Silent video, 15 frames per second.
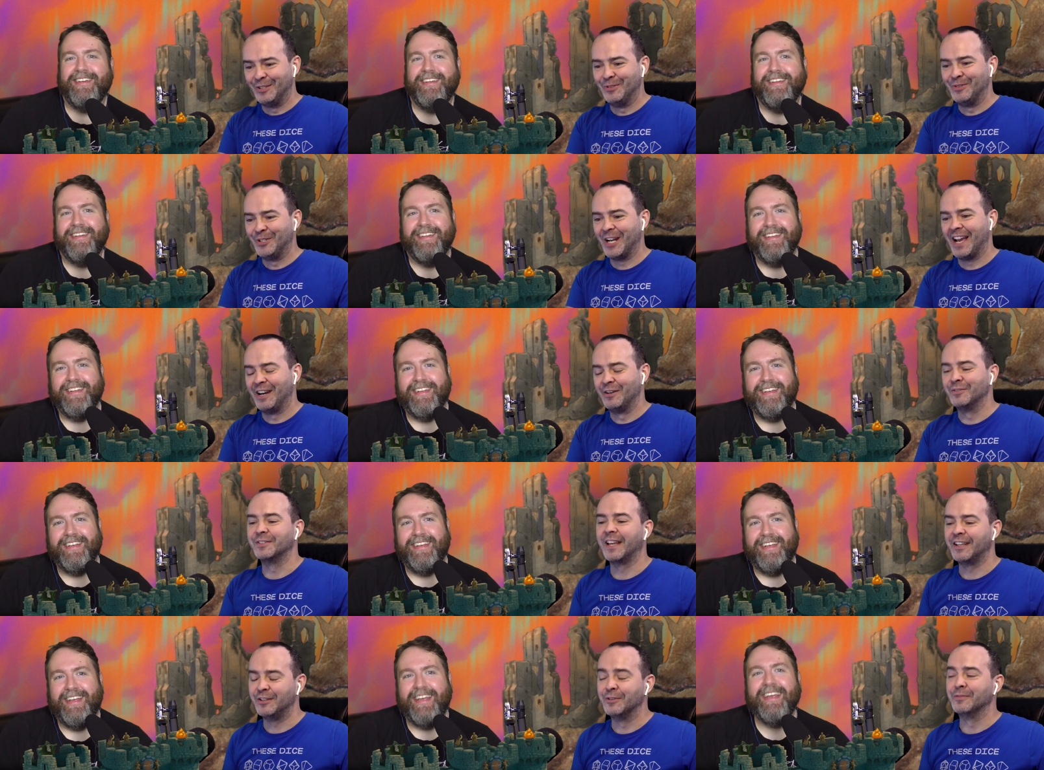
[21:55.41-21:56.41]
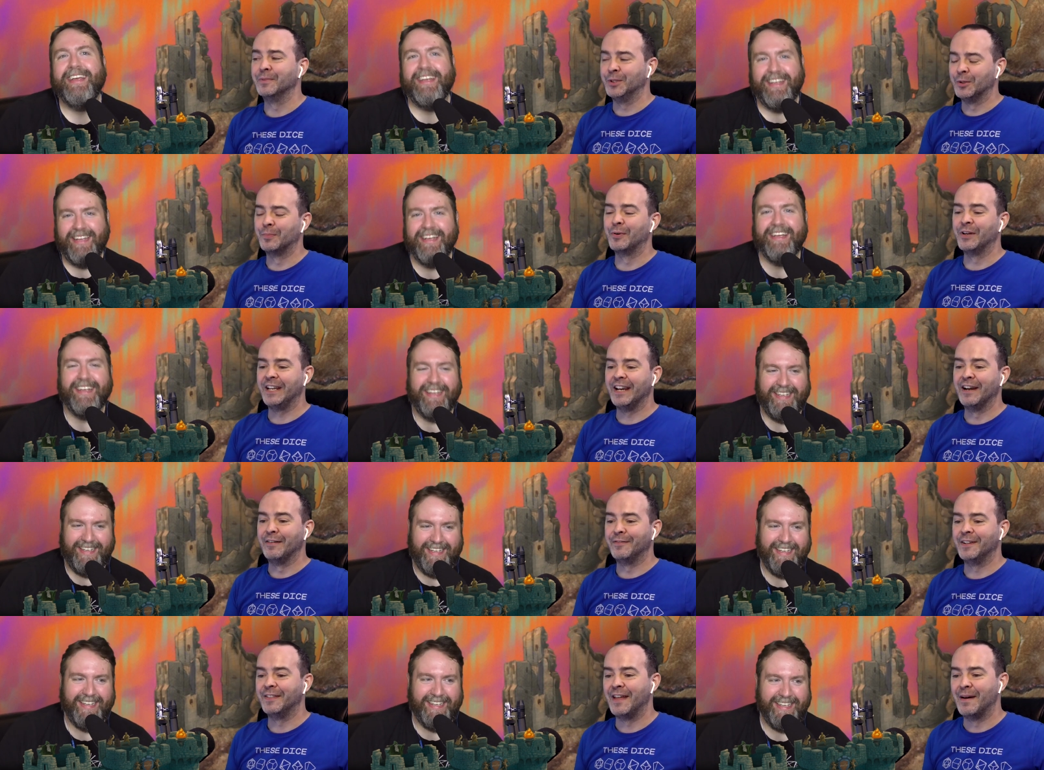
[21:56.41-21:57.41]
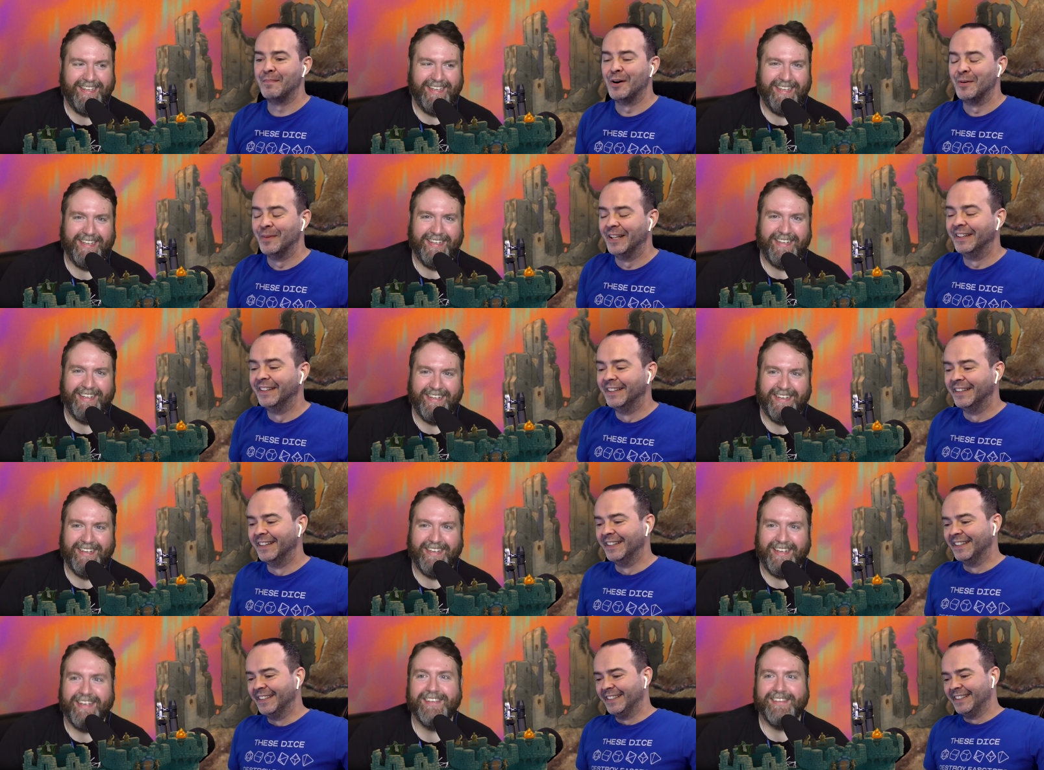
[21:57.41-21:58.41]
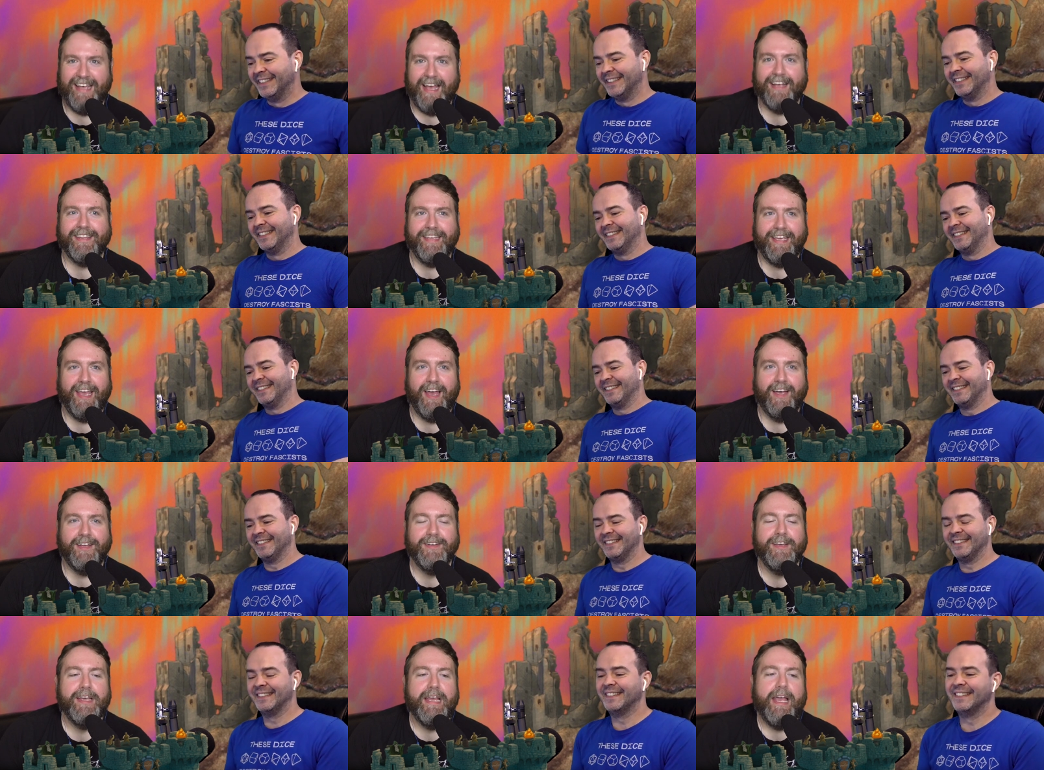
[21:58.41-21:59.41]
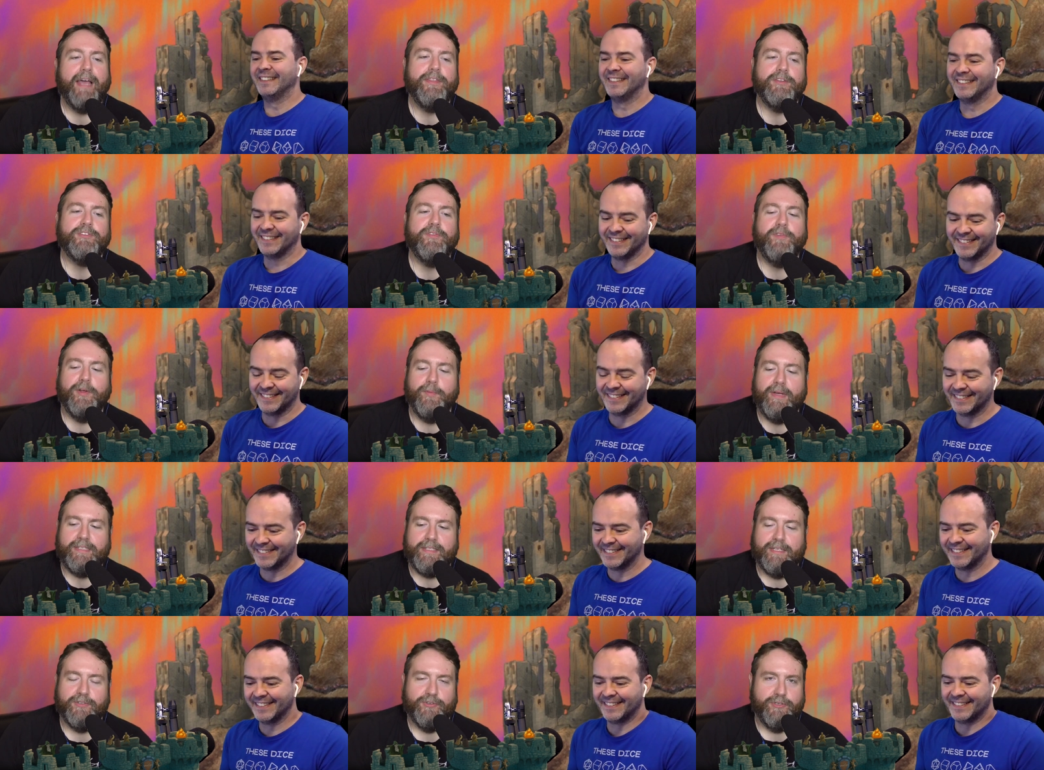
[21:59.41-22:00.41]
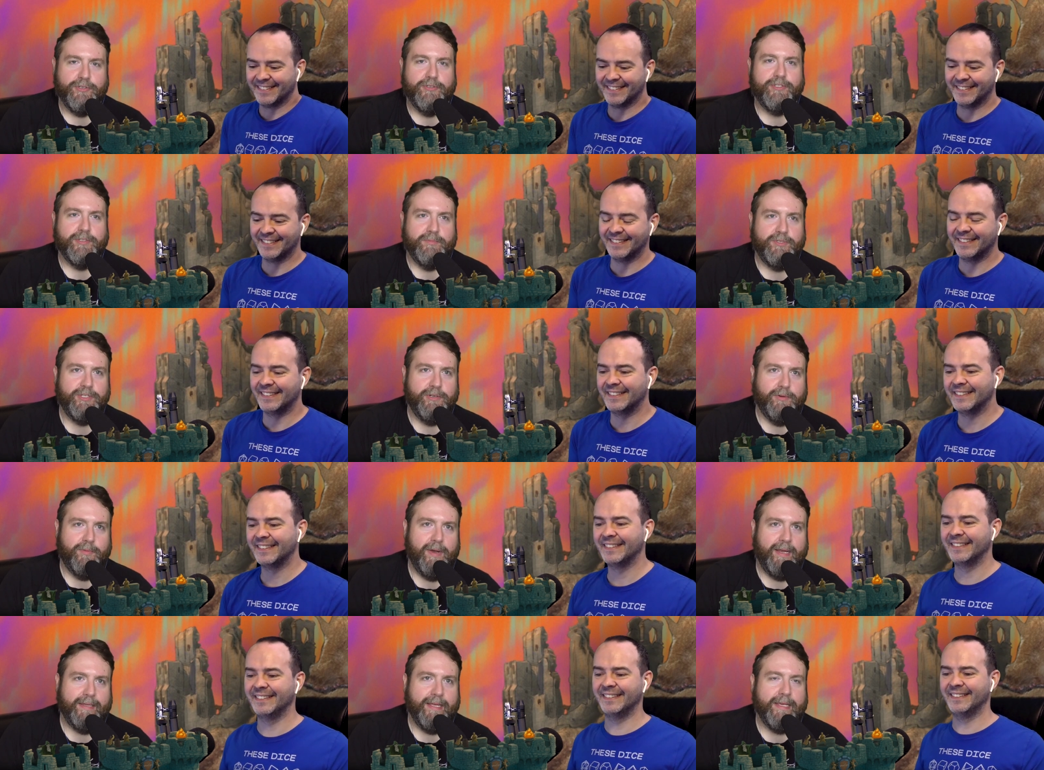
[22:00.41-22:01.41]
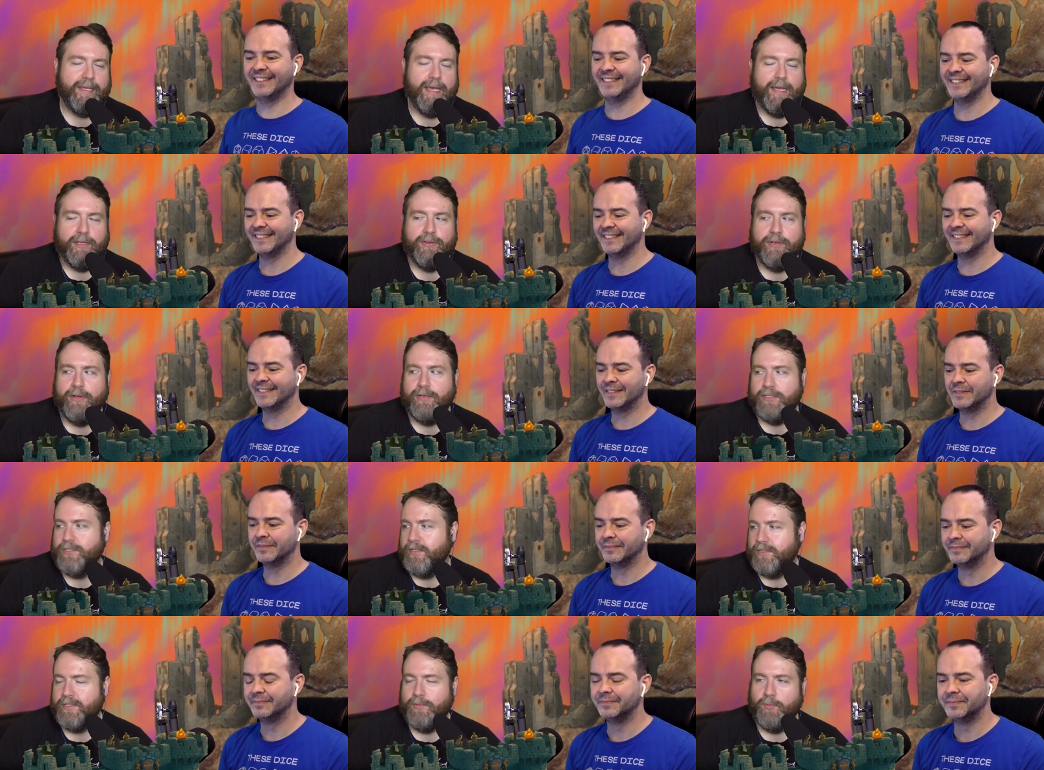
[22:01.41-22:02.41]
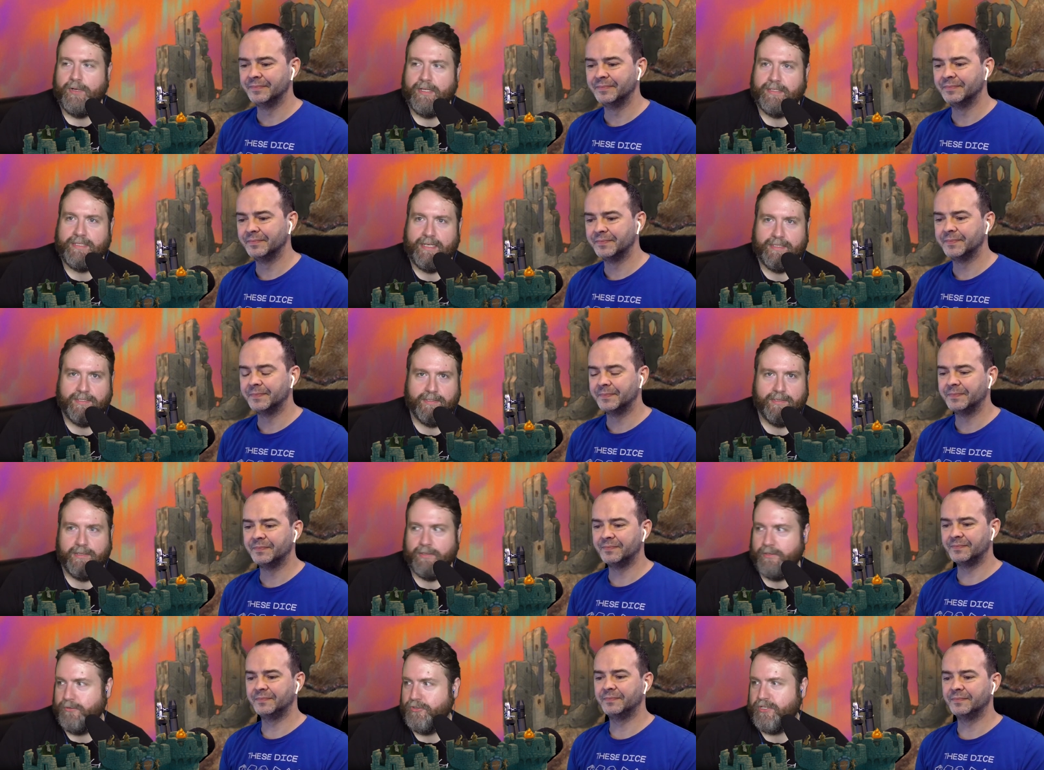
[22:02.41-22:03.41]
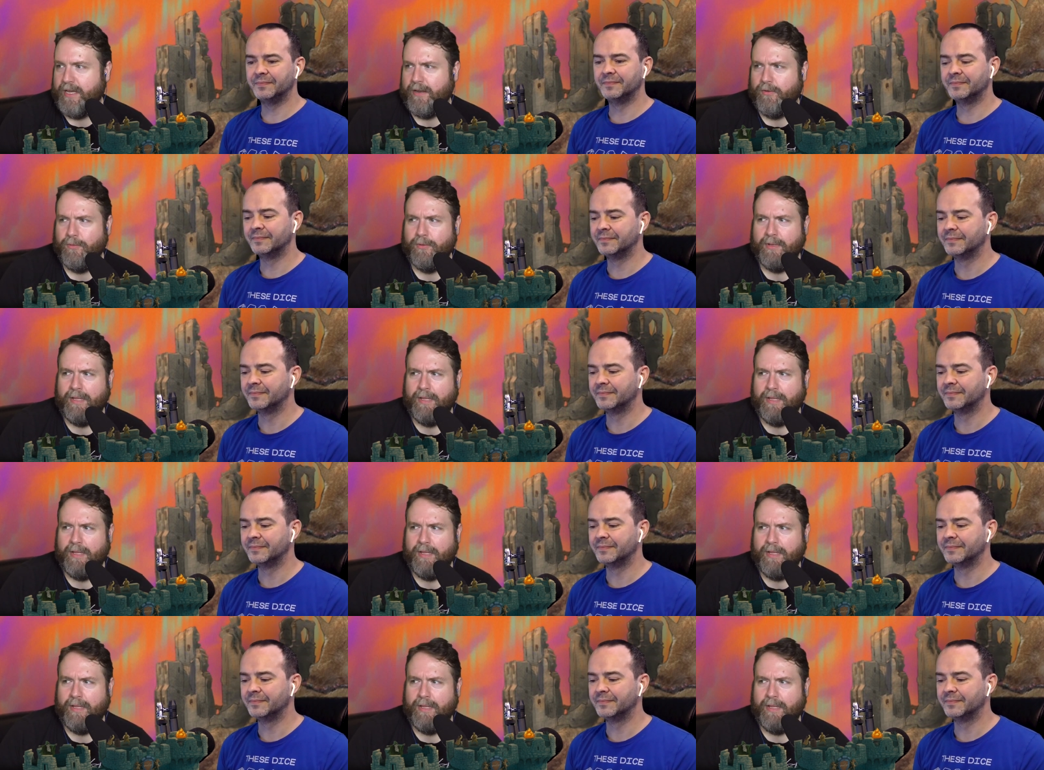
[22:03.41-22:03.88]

Speaker 1: two shadows. Like you're, you're pretty aft at that moment.
Speaker 2: Exactly. Yeah, and those are fun ways to introduce them too, right? Like, yeah, you notice that someone else has a, a new shadow, or